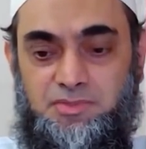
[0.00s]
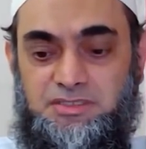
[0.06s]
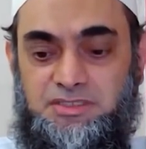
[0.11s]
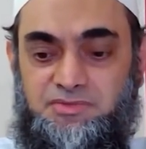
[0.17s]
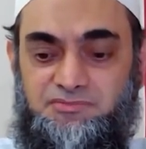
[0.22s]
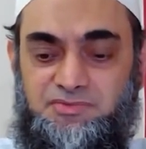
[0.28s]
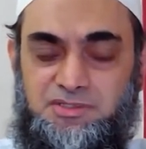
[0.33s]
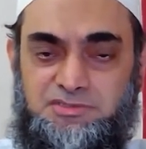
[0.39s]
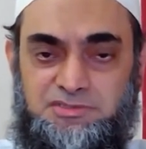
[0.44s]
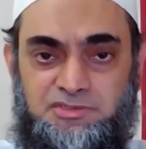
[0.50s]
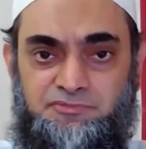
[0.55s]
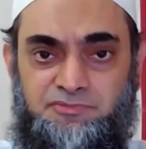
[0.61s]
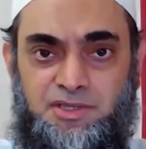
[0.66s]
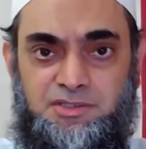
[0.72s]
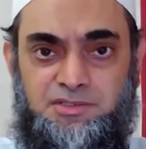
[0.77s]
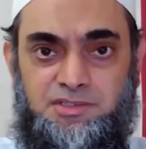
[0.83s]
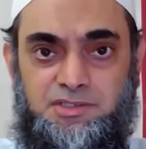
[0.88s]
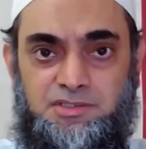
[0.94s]
But if it is
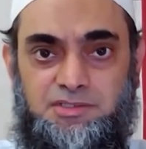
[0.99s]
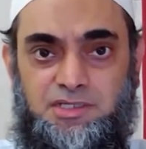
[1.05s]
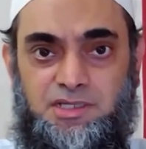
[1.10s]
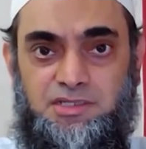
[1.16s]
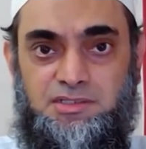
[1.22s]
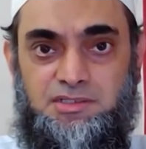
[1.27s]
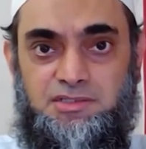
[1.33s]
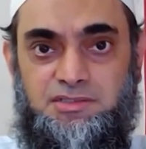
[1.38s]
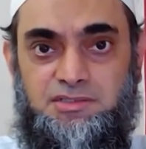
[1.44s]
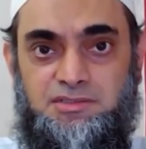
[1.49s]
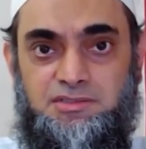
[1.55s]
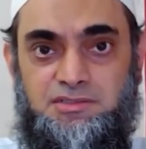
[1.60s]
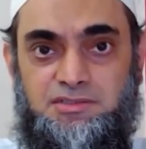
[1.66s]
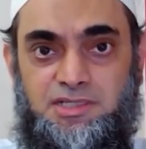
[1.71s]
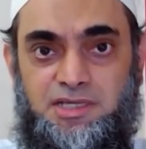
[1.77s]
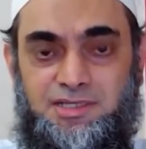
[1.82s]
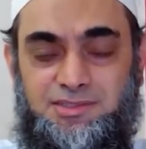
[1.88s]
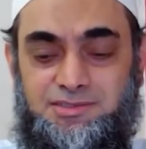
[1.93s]
affected,
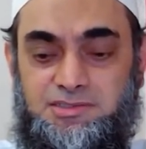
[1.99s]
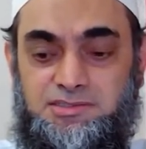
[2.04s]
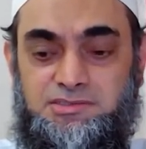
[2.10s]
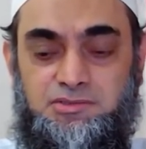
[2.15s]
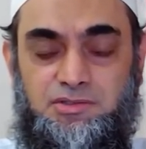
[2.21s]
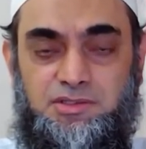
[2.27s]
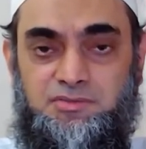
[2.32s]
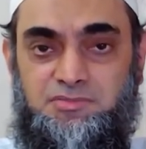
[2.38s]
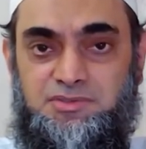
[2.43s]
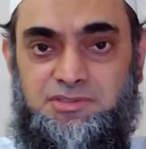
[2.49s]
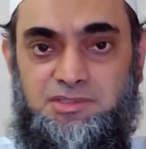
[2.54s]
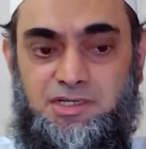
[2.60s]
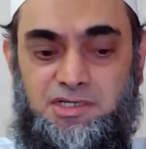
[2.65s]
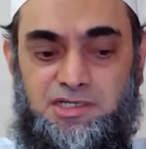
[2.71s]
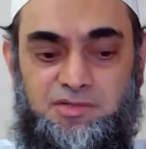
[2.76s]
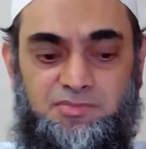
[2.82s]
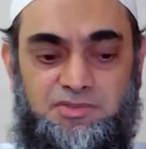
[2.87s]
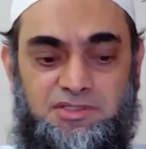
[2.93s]
then that is not even
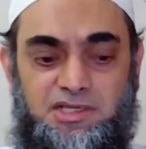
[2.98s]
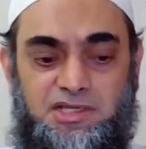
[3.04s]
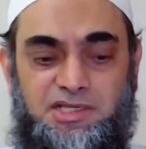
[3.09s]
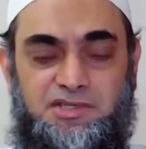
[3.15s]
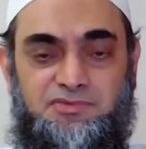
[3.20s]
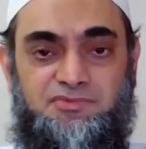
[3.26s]
talaq-e-bid'ah.